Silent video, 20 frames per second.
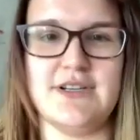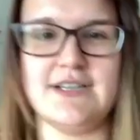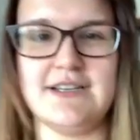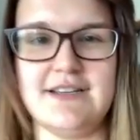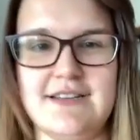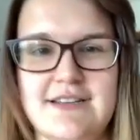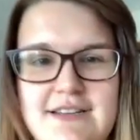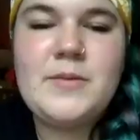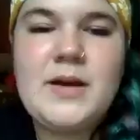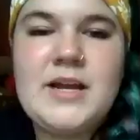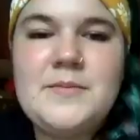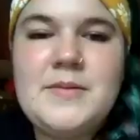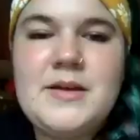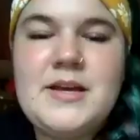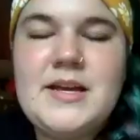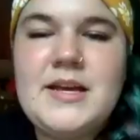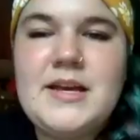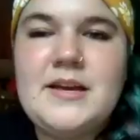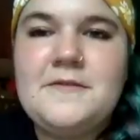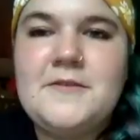And remind
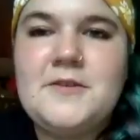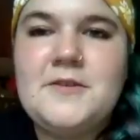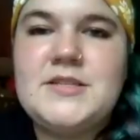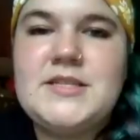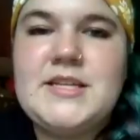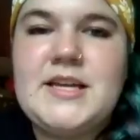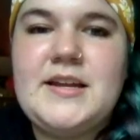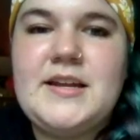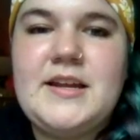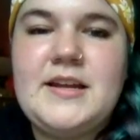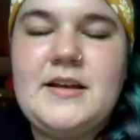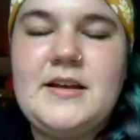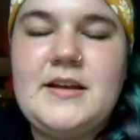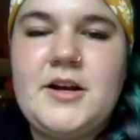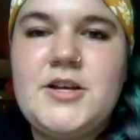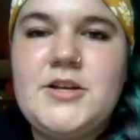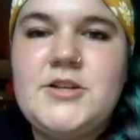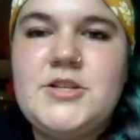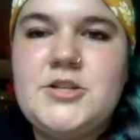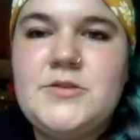me if you said,
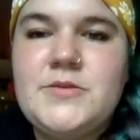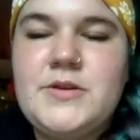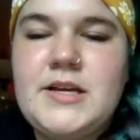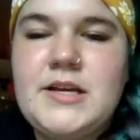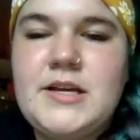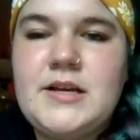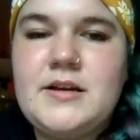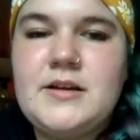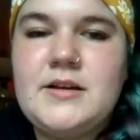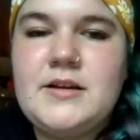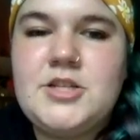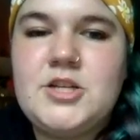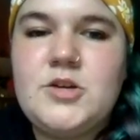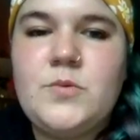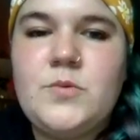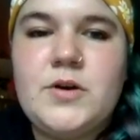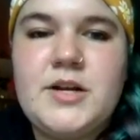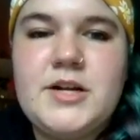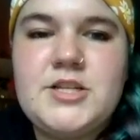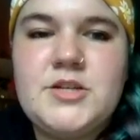are you doing? Do you
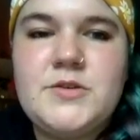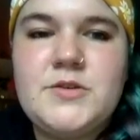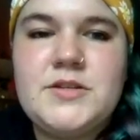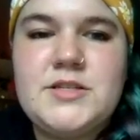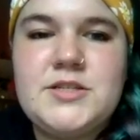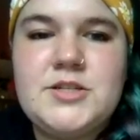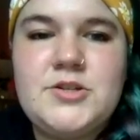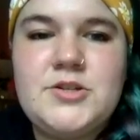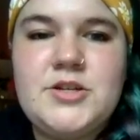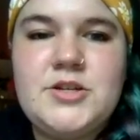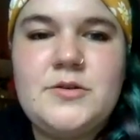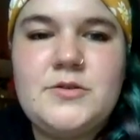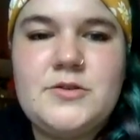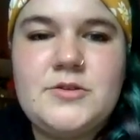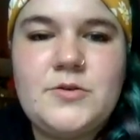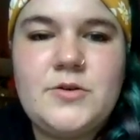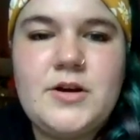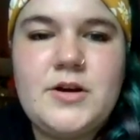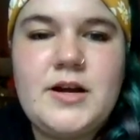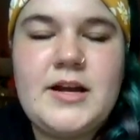want to do a studio
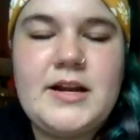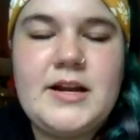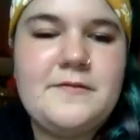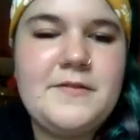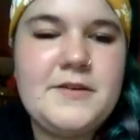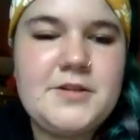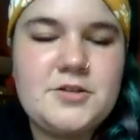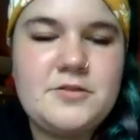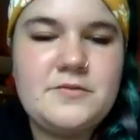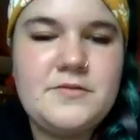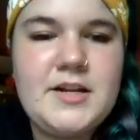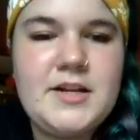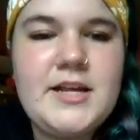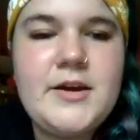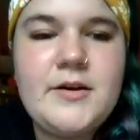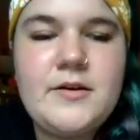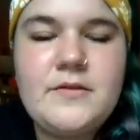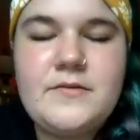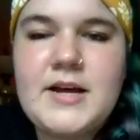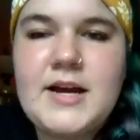tour, an official
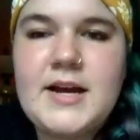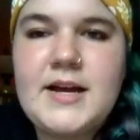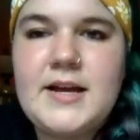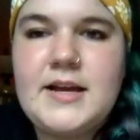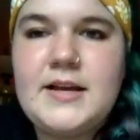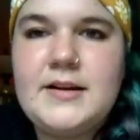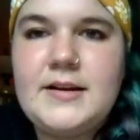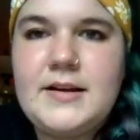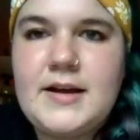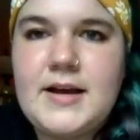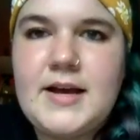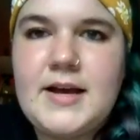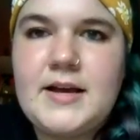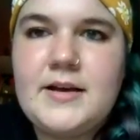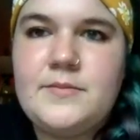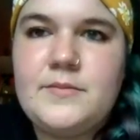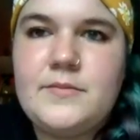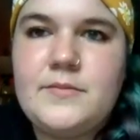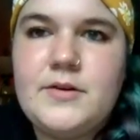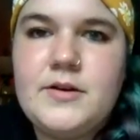video of that?
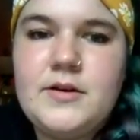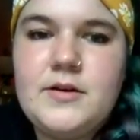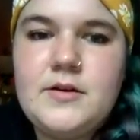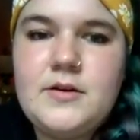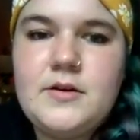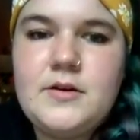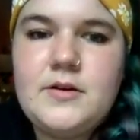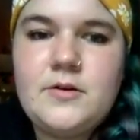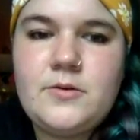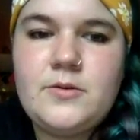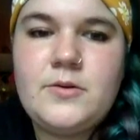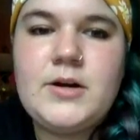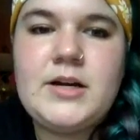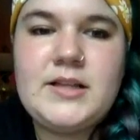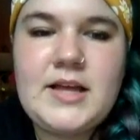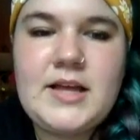Um, yeah, sure, I could